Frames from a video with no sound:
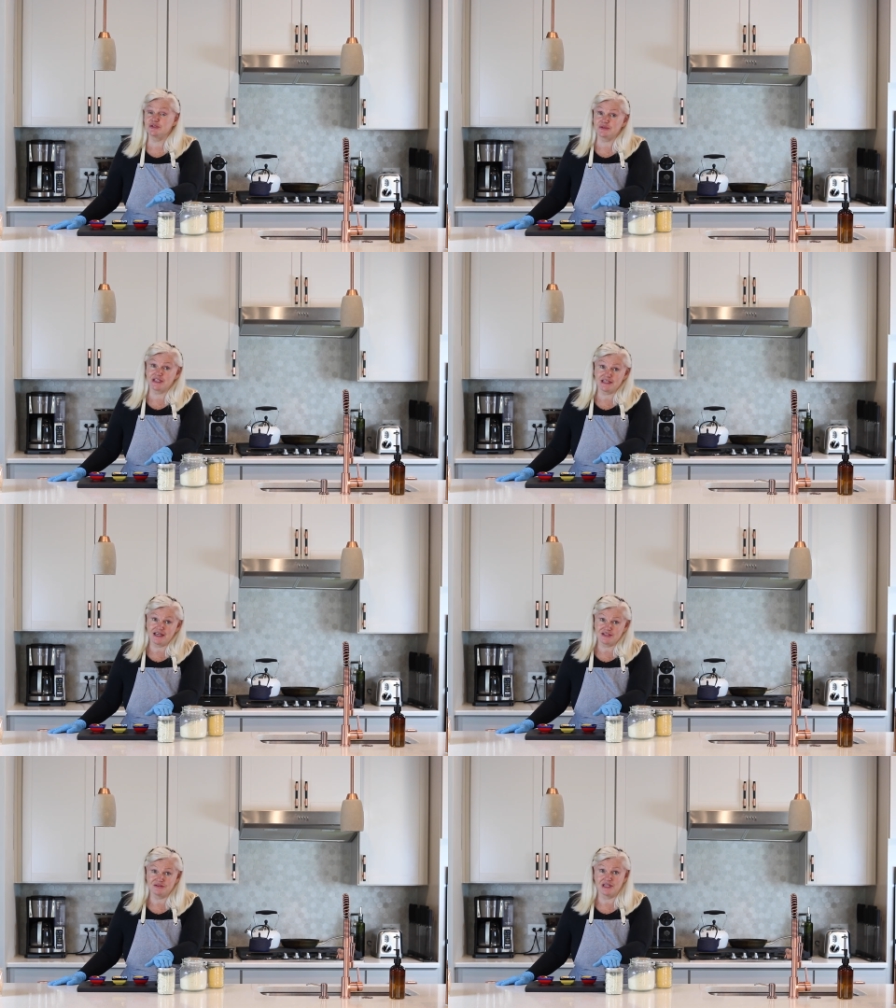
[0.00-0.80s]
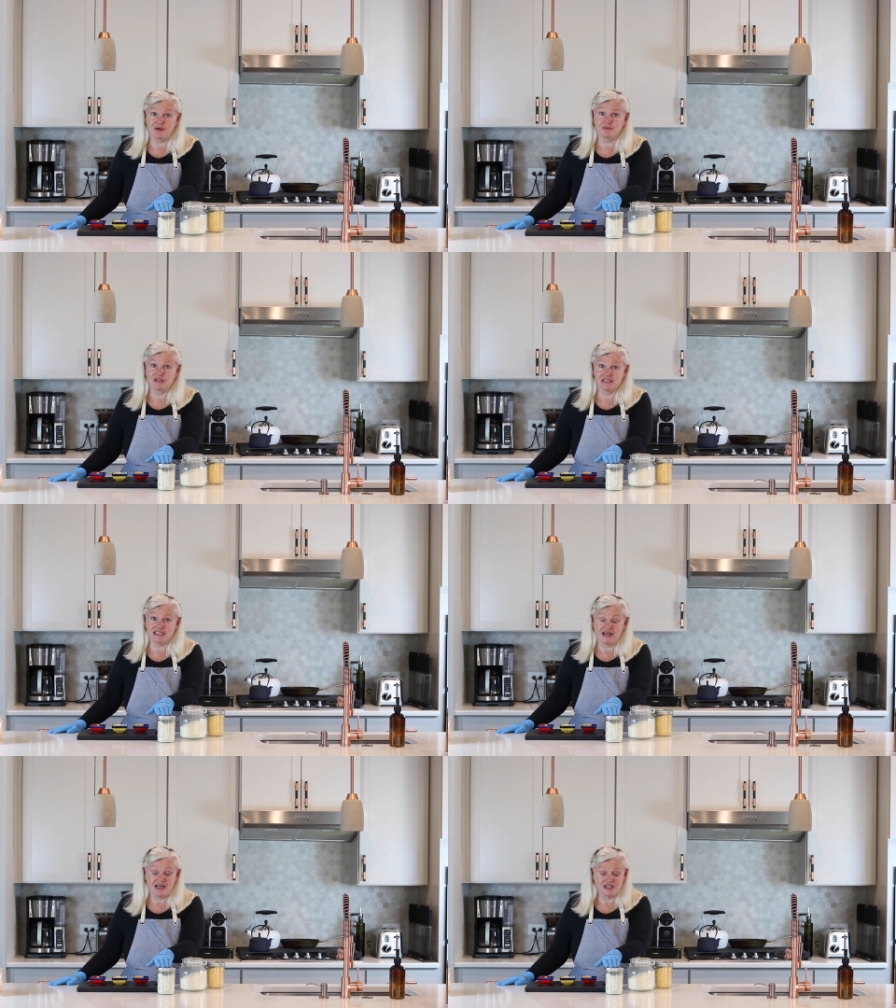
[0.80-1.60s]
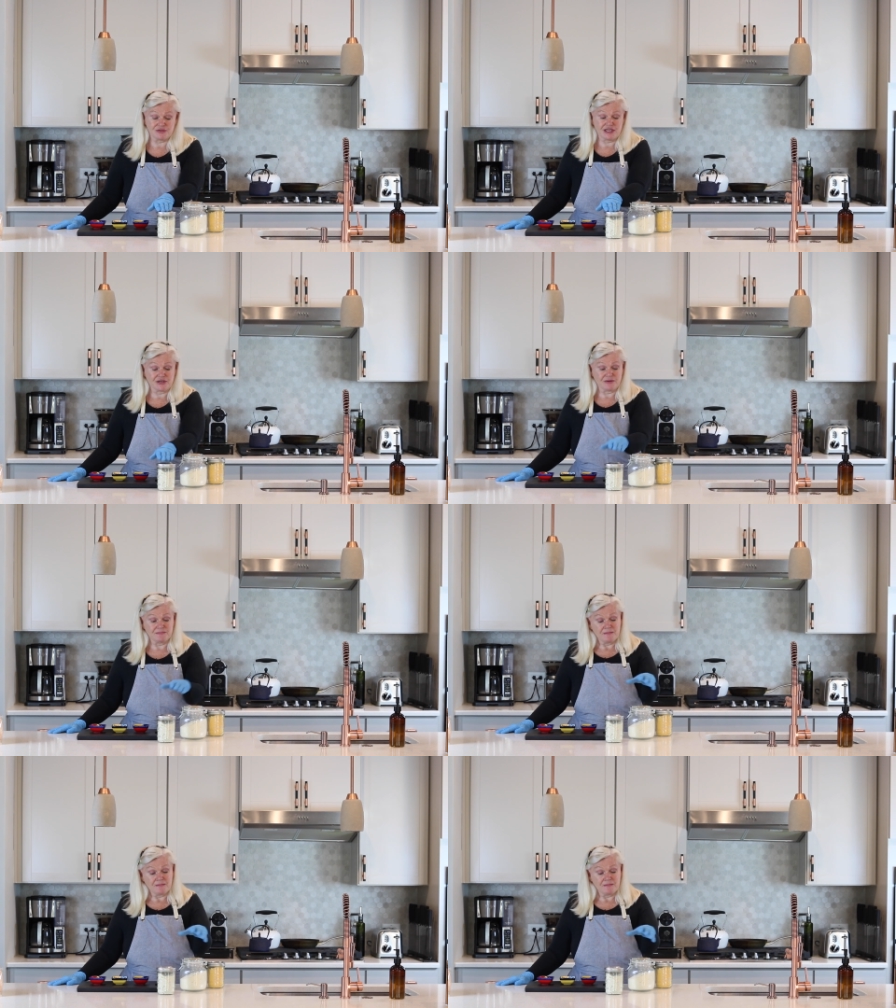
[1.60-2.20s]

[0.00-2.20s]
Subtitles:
You cannot do that with the dehydrator.